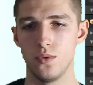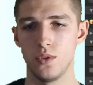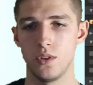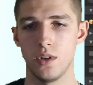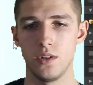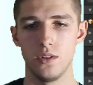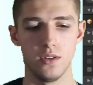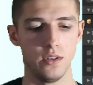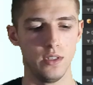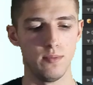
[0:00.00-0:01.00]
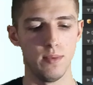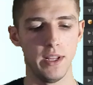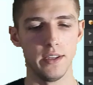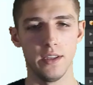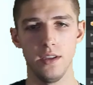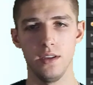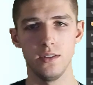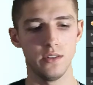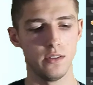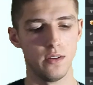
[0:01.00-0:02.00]
start the display
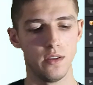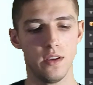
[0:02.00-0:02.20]
keys